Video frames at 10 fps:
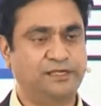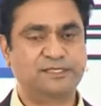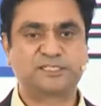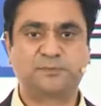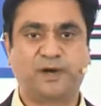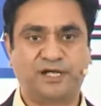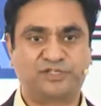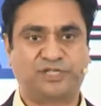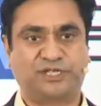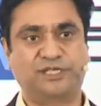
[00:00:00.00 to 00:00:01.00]
smart
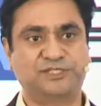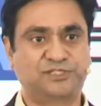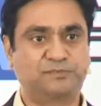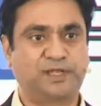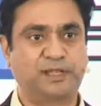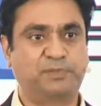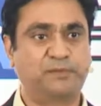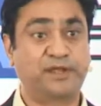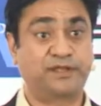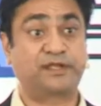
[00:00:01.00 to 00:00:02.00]
cities been
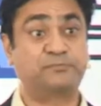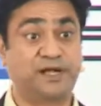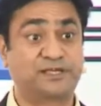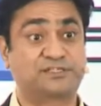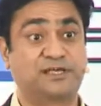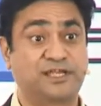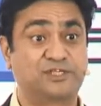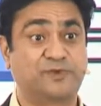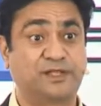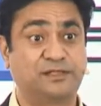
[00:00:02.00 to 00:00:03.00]
implemented in Pakistan as
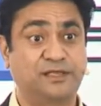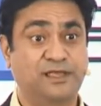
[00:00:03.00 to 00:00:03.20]
well.